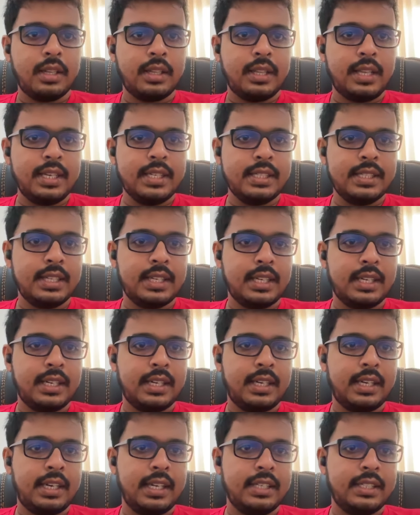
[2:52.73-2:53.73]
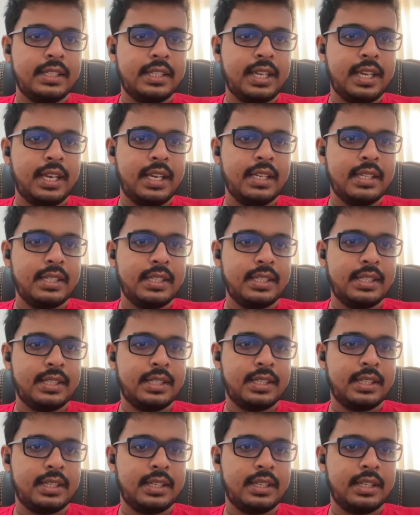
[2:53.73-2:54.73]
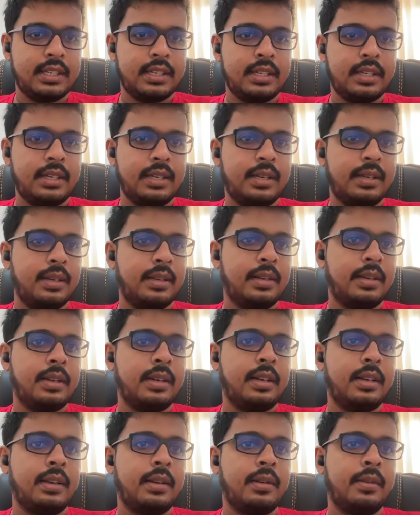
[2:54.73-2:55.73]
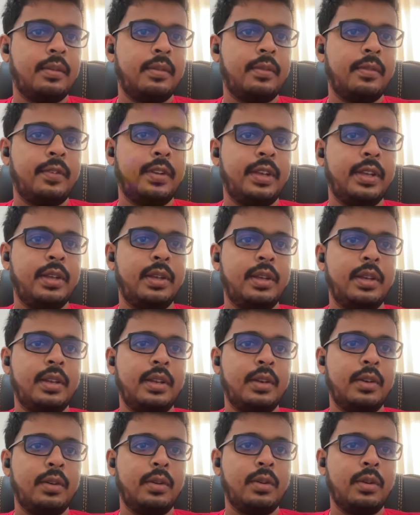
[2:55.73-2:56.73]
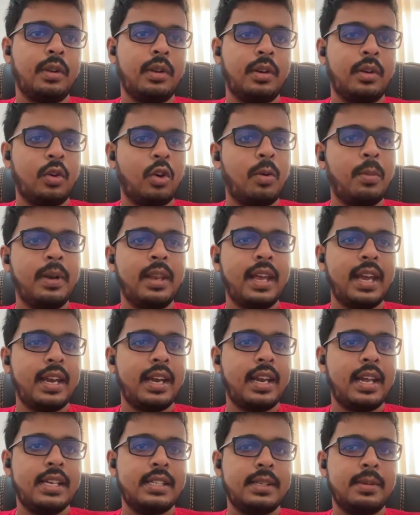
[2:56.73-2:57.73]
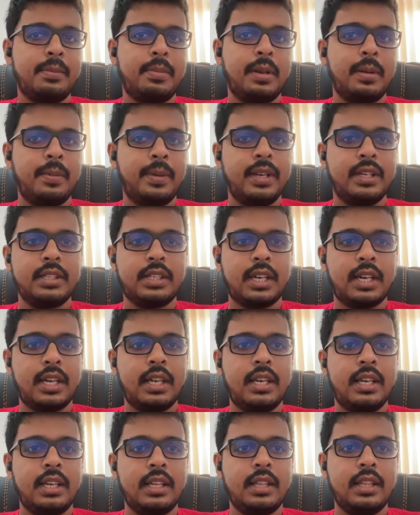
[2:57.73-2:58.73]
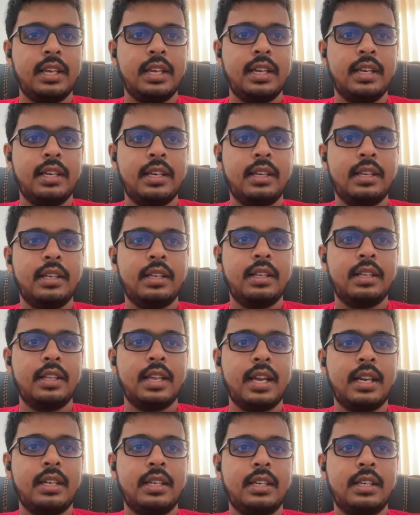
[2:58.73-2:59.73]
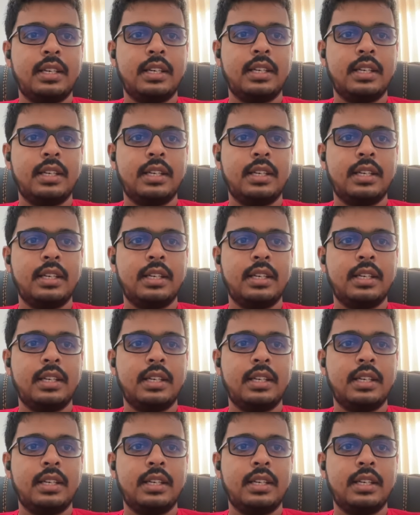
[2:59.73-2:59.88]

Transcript: This test is we normally add as a prefix, right? Then that